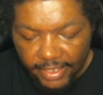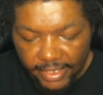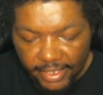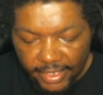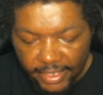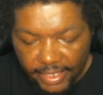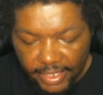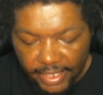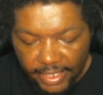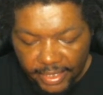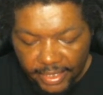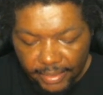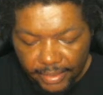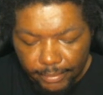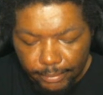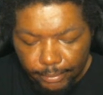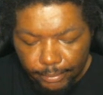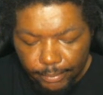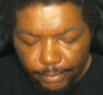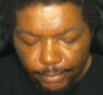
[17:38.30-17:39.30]
he
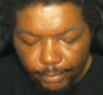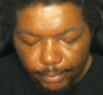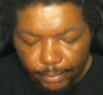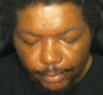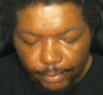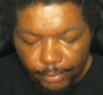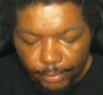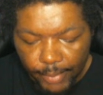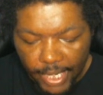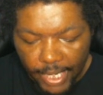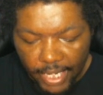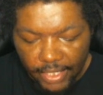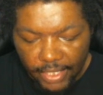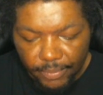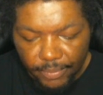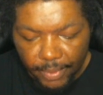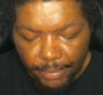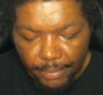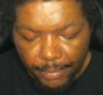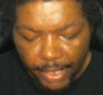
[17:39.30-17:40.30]
went out his
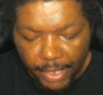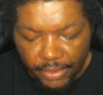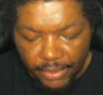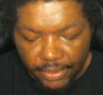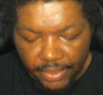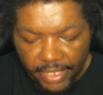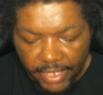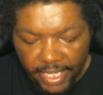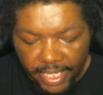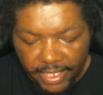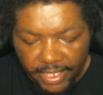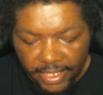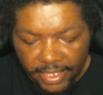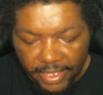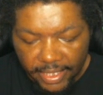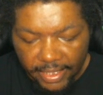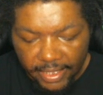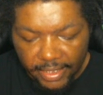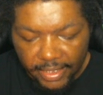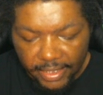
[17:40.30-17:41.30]
way to make sure
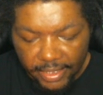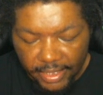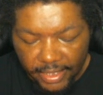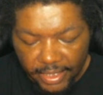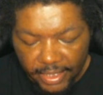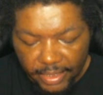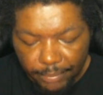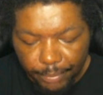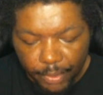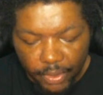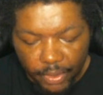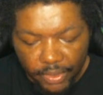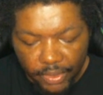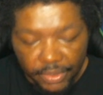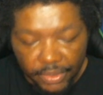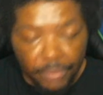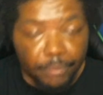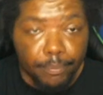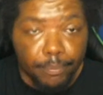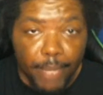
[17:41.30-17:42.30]
that he put on a
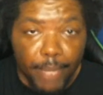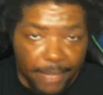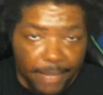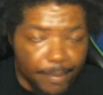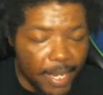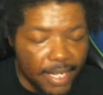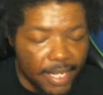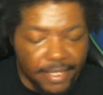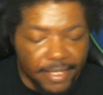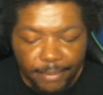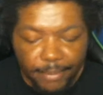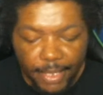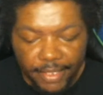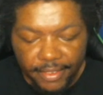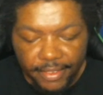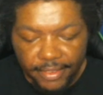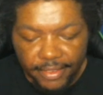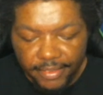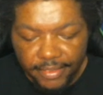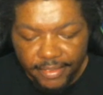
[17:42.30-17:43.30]
suit made by his
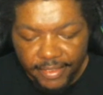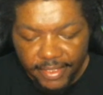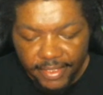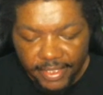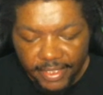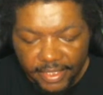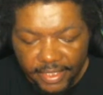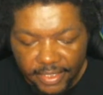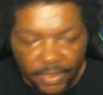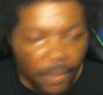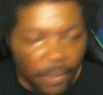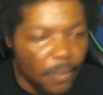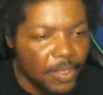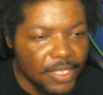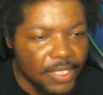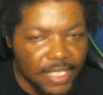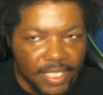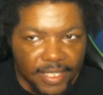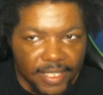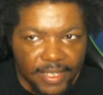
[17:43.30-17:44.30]
mother. It's
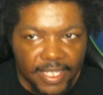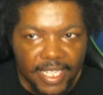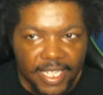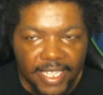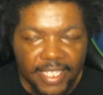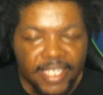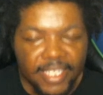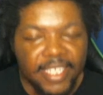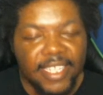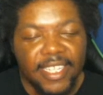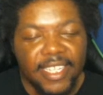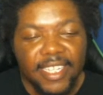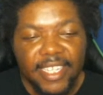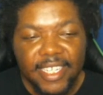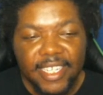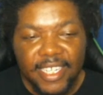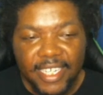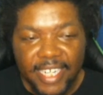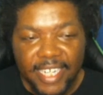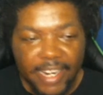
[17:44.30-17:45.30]
always a thing
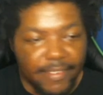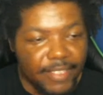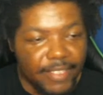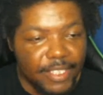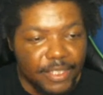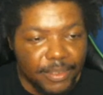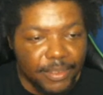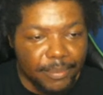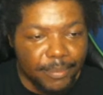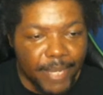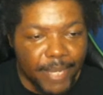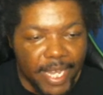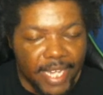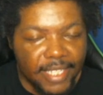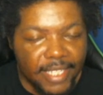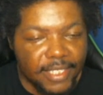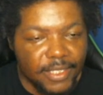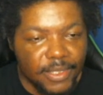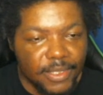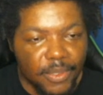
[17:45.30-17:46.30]
in every
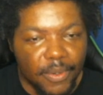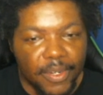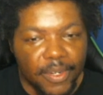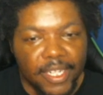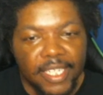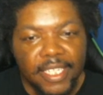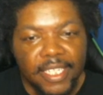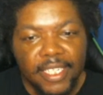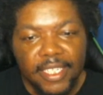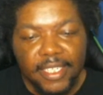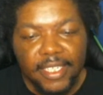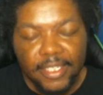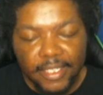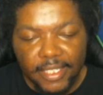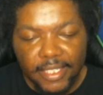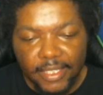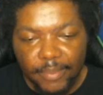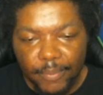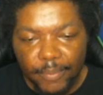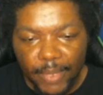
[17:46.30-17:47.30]
Superman story.
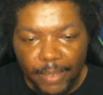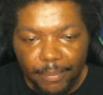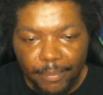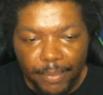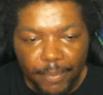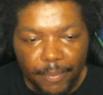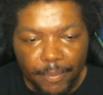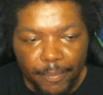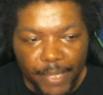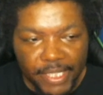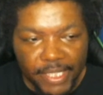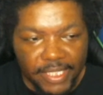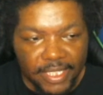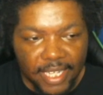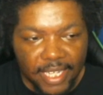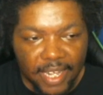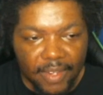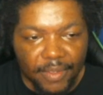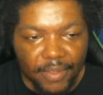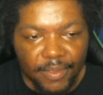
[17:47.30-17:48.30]
When people mention
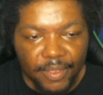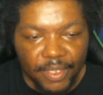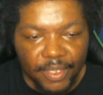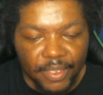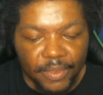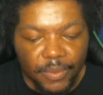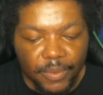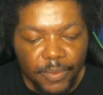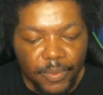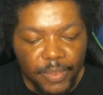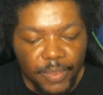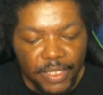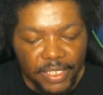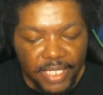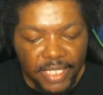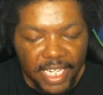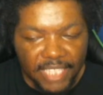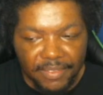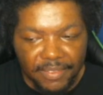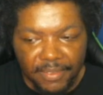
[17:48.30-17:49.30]
how cool his
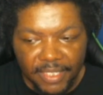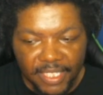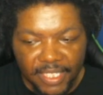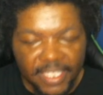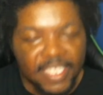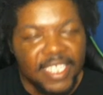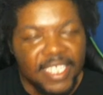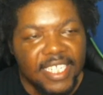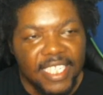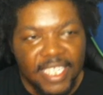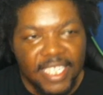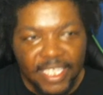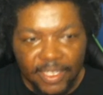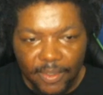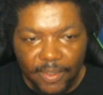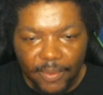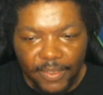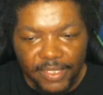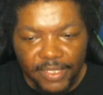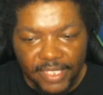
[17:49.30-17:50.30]
costume looked, he
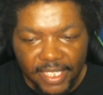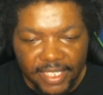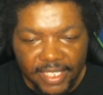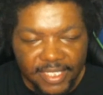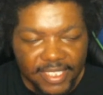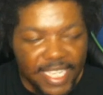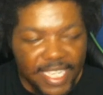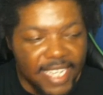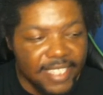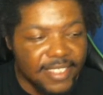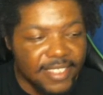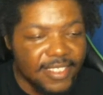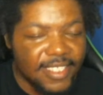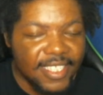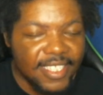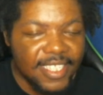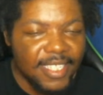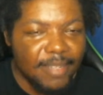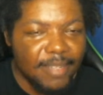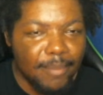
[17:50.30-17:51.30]
always says, "Thanks,
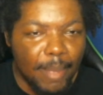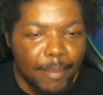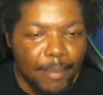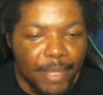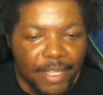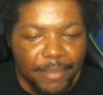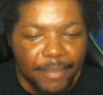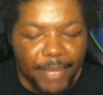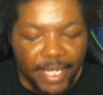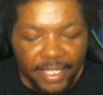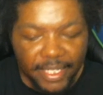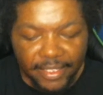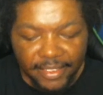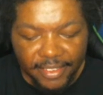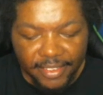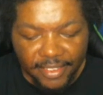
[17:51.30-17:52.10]
my mother made it."